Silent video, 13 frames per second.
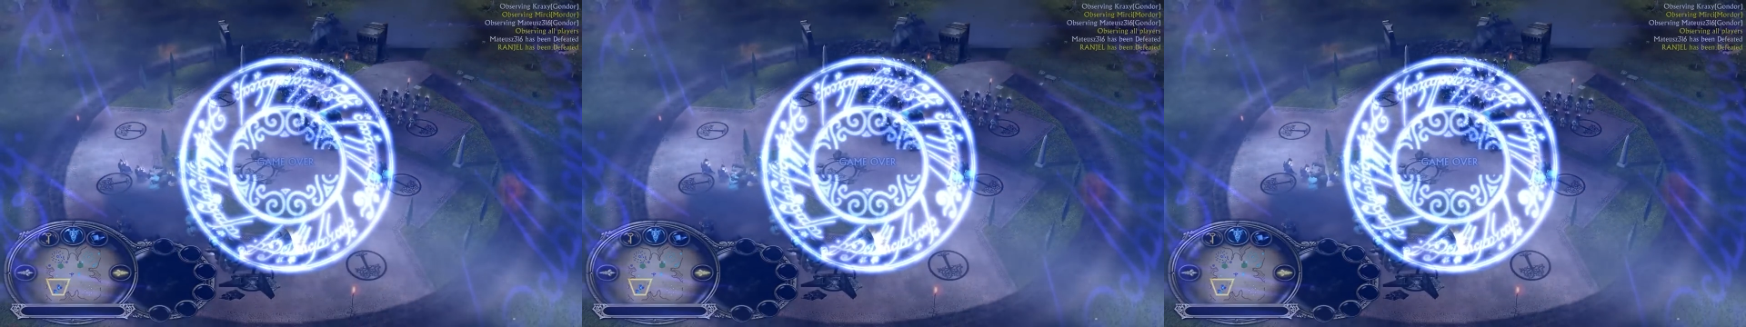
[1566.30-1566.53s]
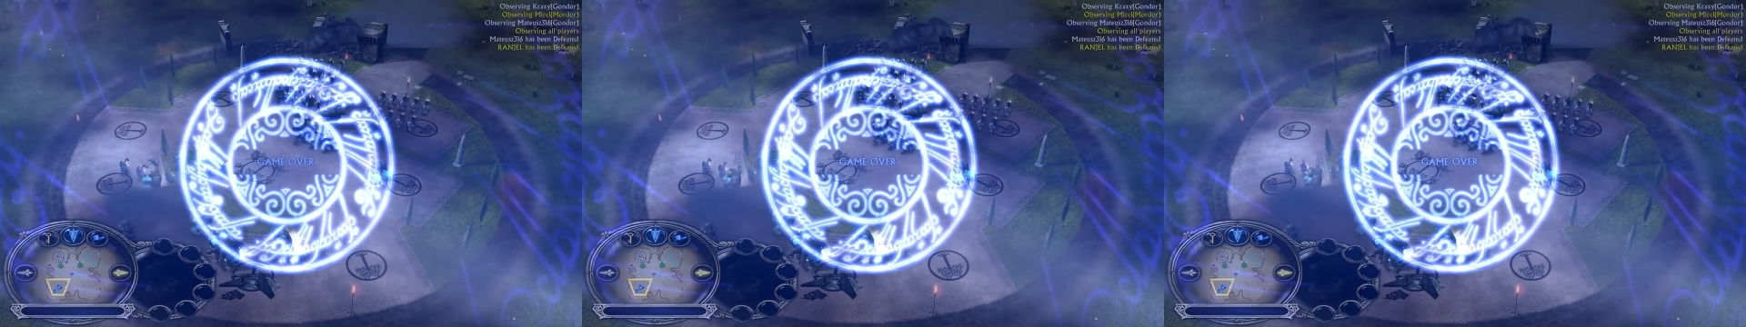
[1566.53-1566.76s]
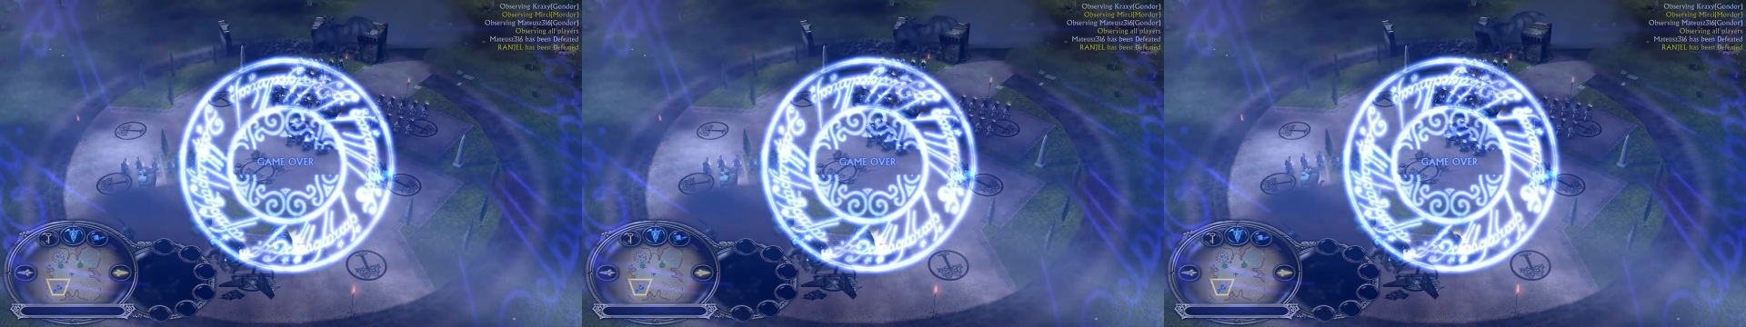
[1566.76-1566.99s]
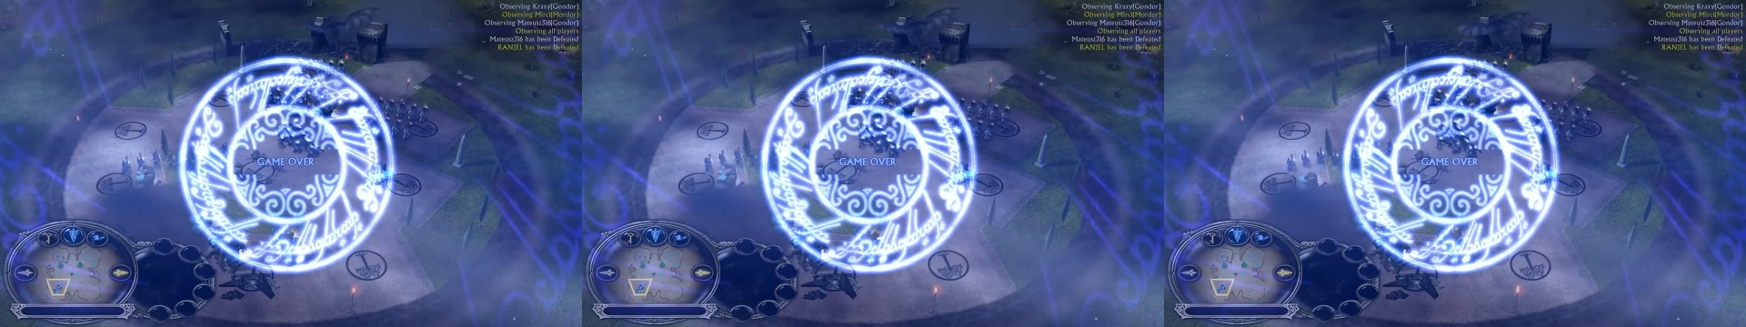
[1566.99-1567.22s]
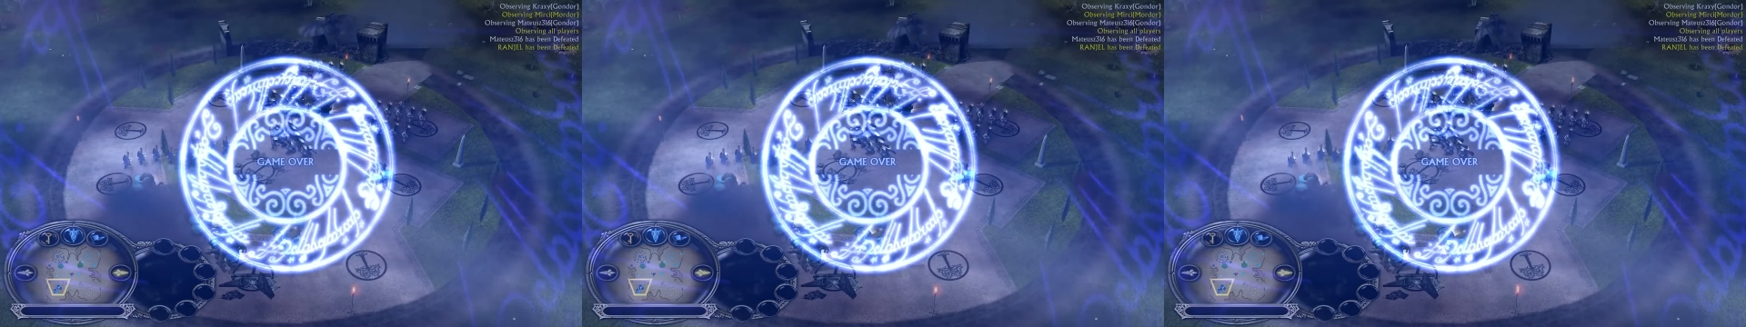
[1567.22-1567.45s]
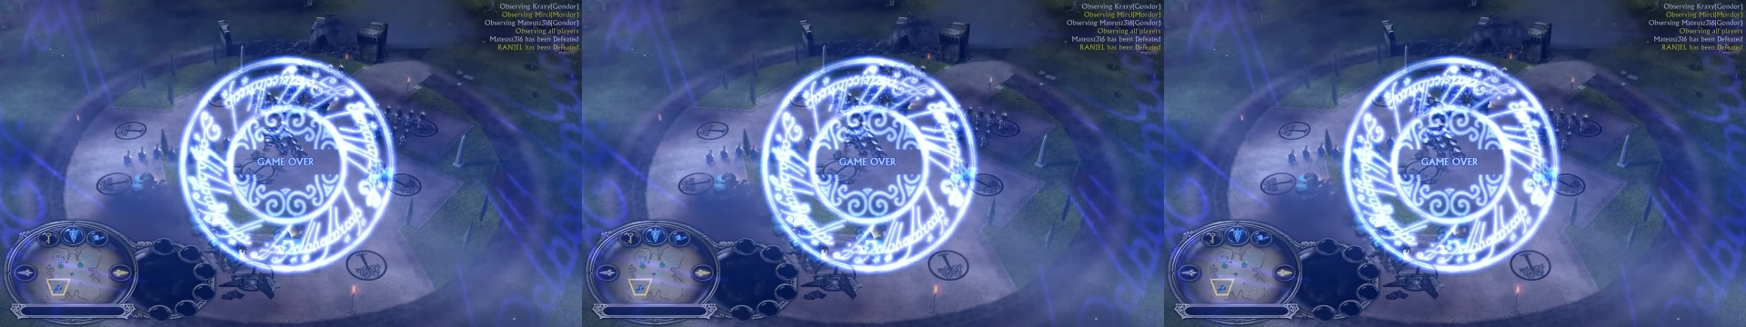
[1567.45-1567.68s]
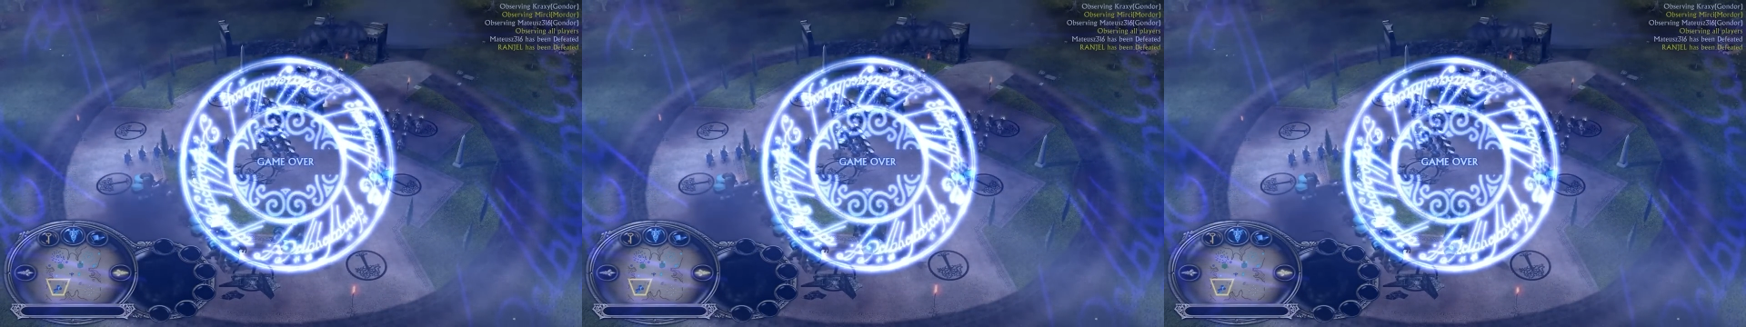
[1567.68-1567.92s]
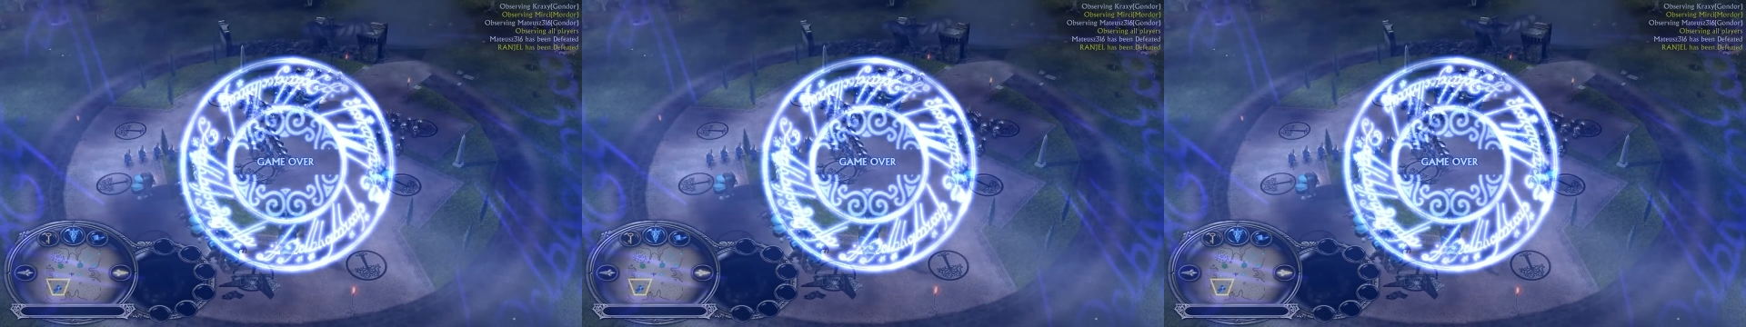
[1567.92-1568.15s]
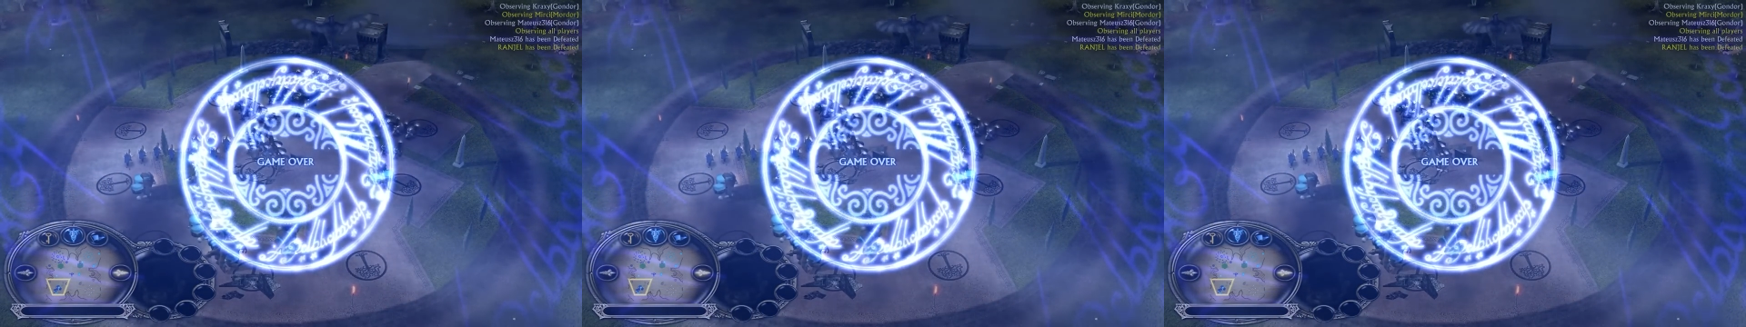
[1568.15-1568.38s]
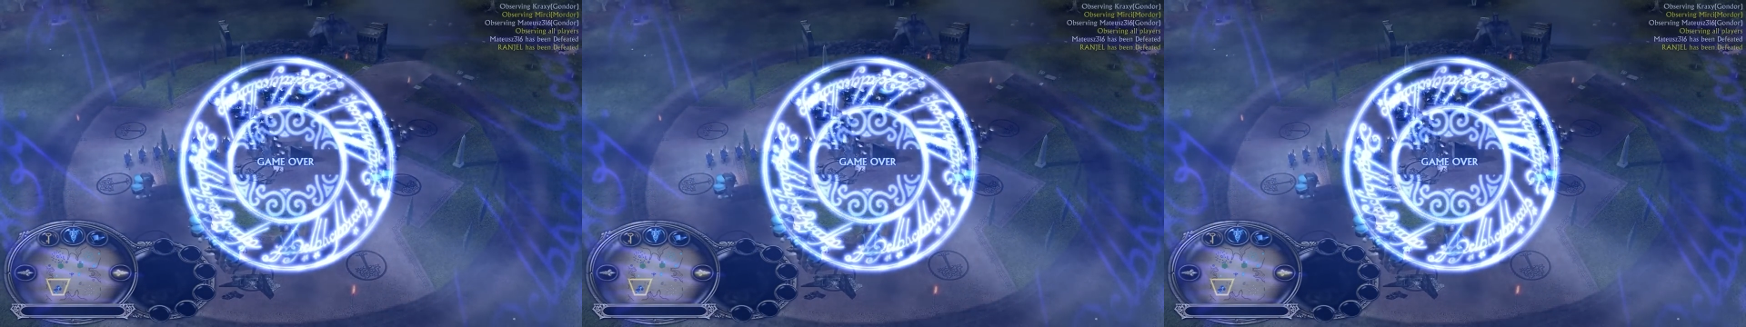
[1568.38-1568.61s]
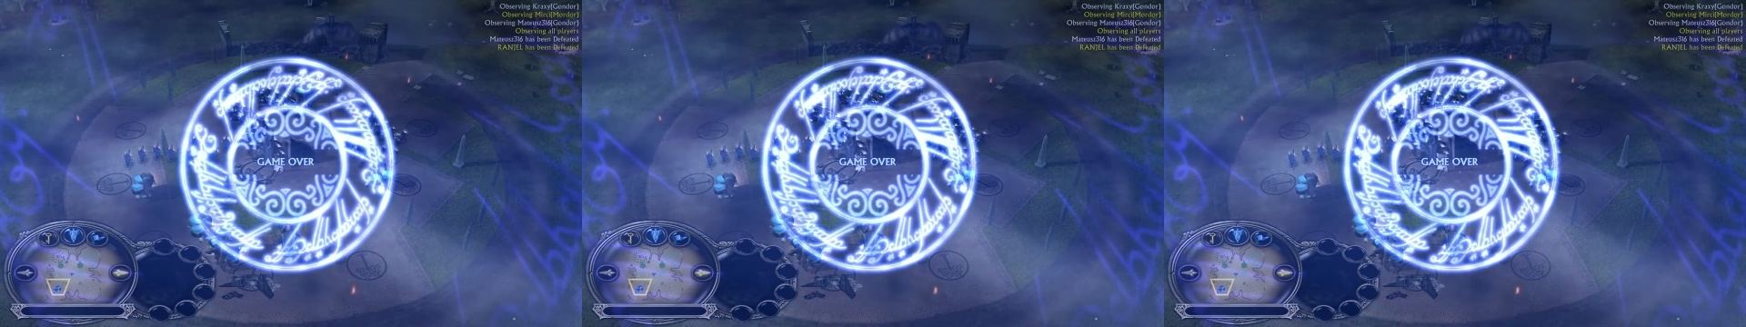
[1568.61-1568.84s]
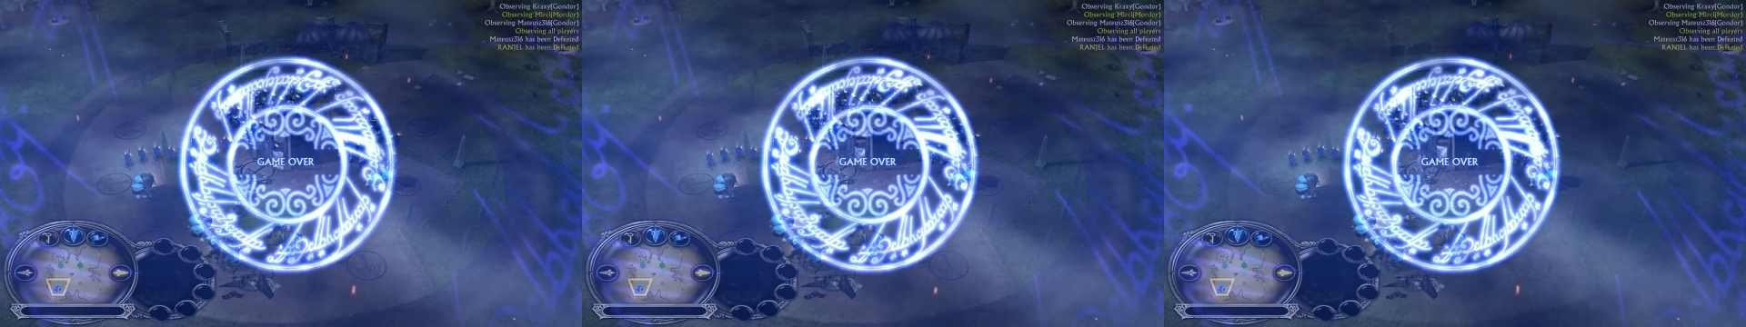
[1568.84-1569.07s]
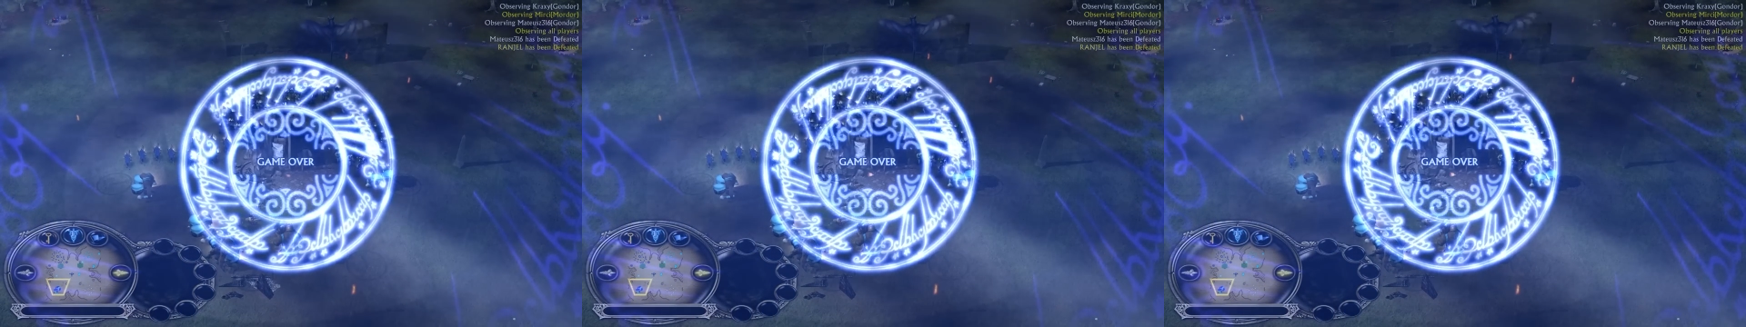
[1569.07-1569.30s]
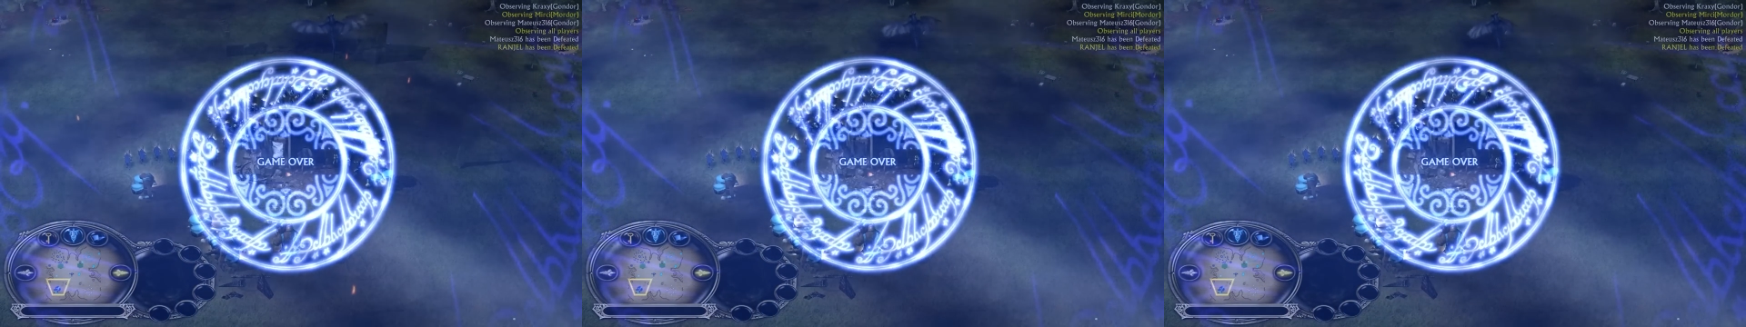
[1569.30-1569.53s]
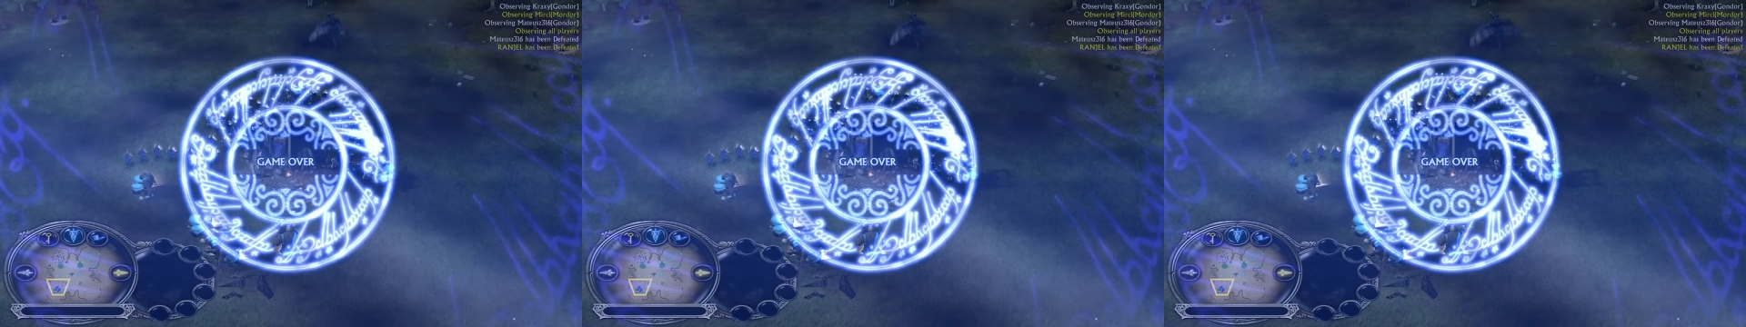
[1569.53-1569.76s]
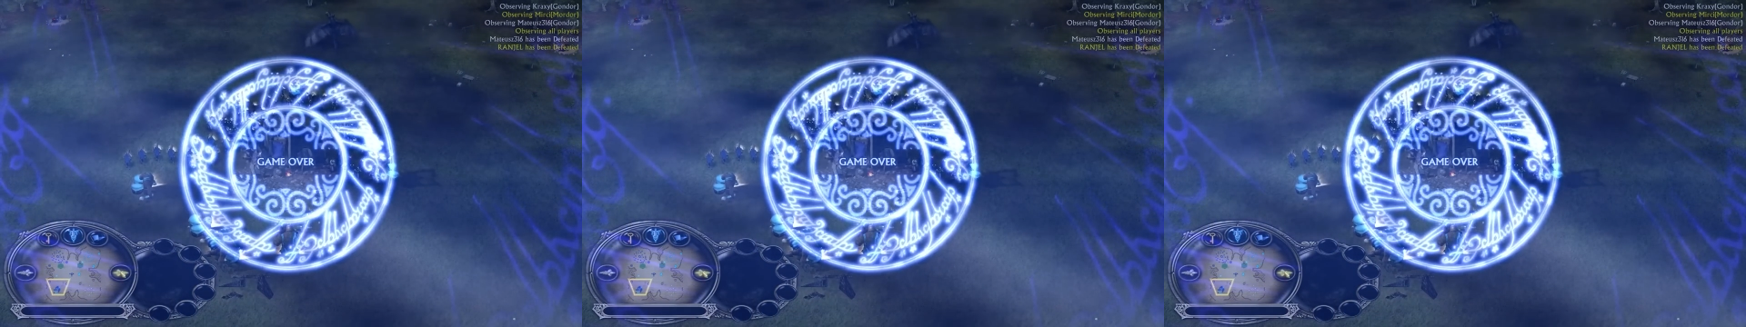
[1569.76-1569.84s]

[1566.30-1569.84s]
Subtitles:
[unreadable: no face in view]